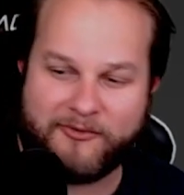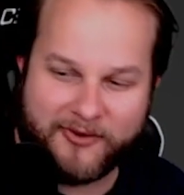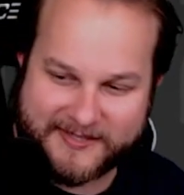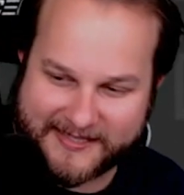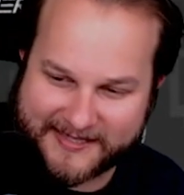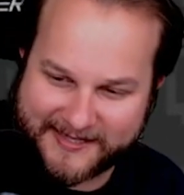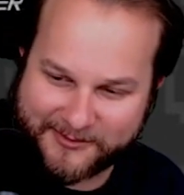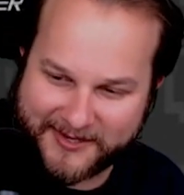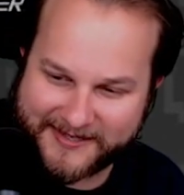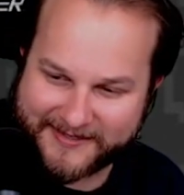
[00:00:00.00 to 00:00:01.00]
for. Is this
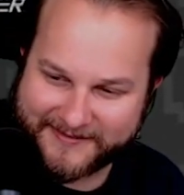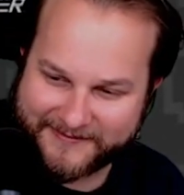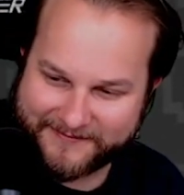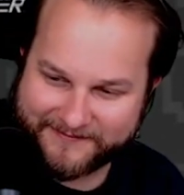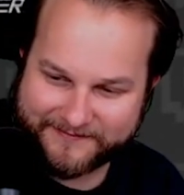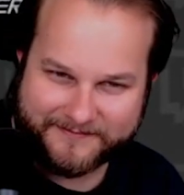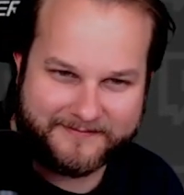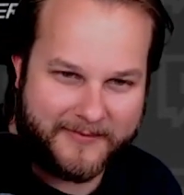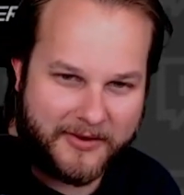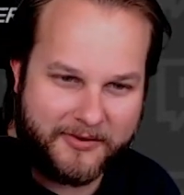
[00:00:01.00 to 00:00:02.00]
what it is?
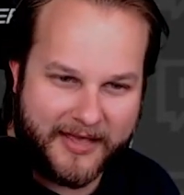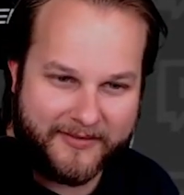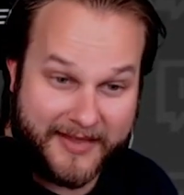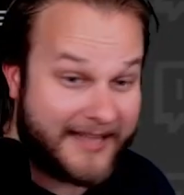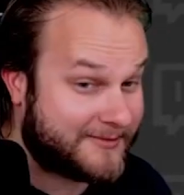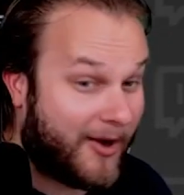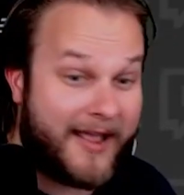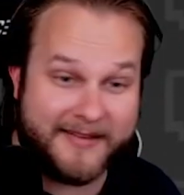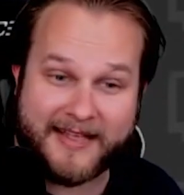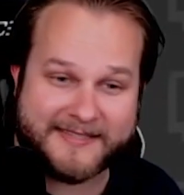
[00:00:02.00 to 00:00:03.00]
You have it? Yeah, that's right.
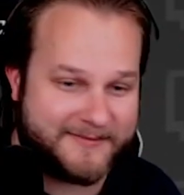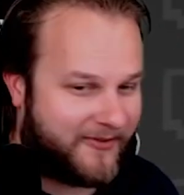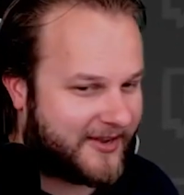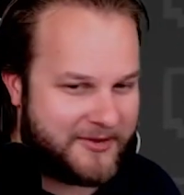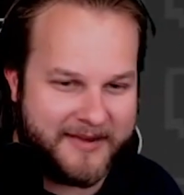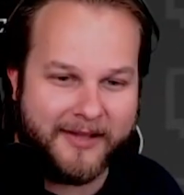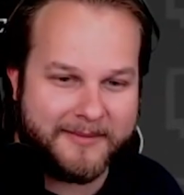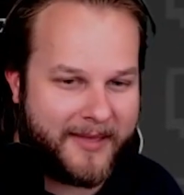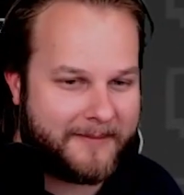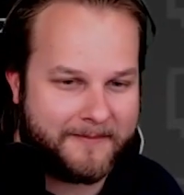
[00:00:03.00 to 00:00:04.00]
Yes, fuck, you nailed it,
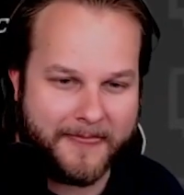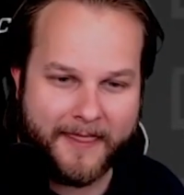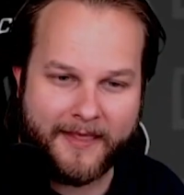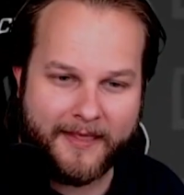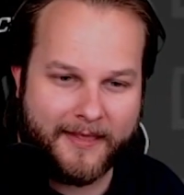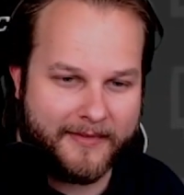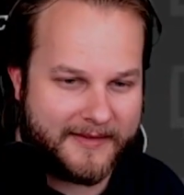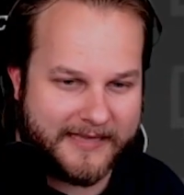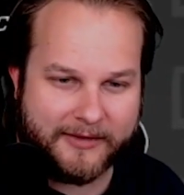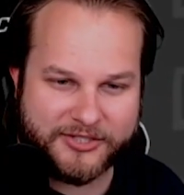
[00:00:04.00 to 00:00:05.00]
man.
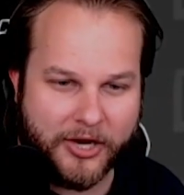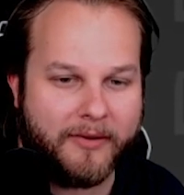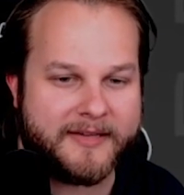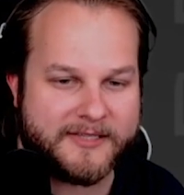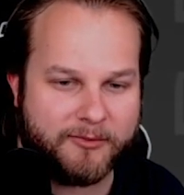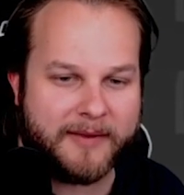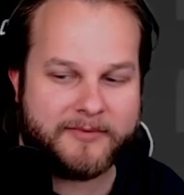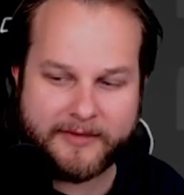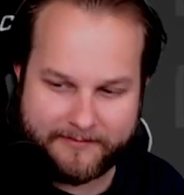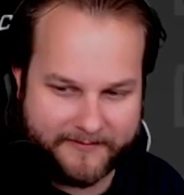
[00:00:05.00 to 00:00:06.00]
I'll show it. This is what I'm...
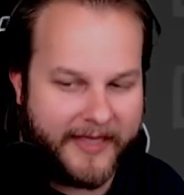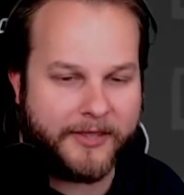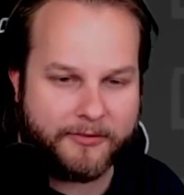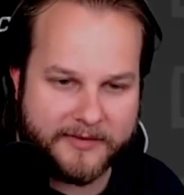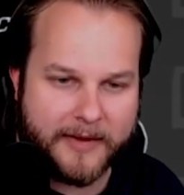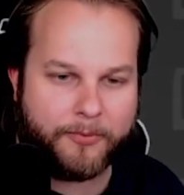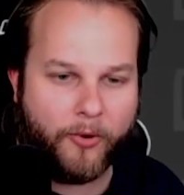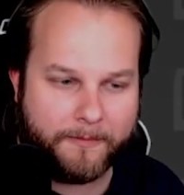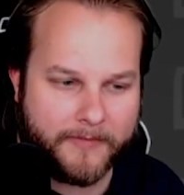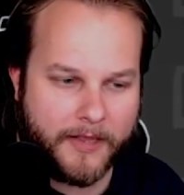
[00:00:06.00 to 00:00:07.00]
thank you, Deadpool.
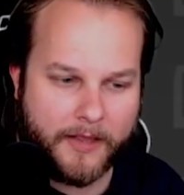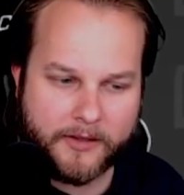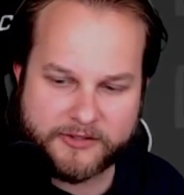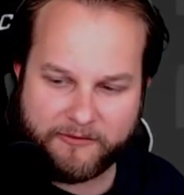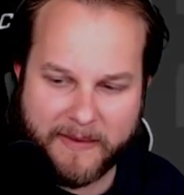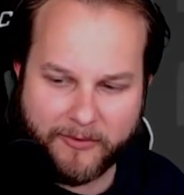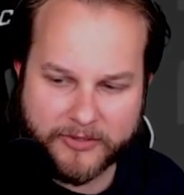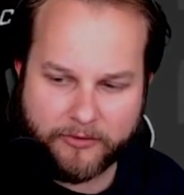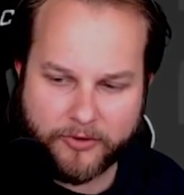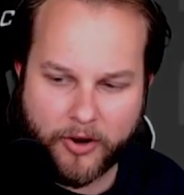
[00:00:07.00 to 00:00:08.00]
So if people
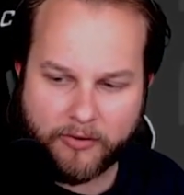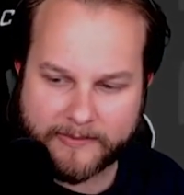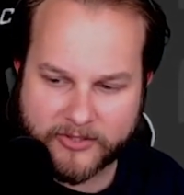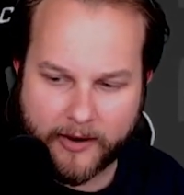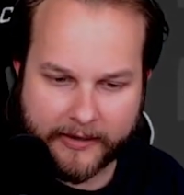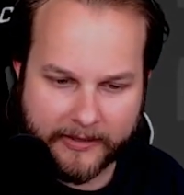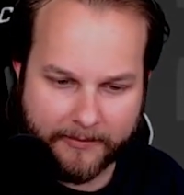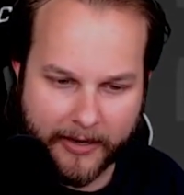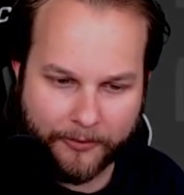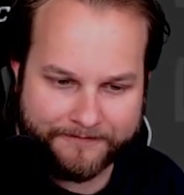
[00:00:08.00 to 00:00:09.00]
don't know what I'm talking
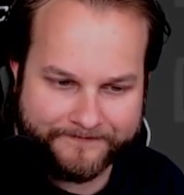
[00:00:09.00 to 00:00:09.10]
about,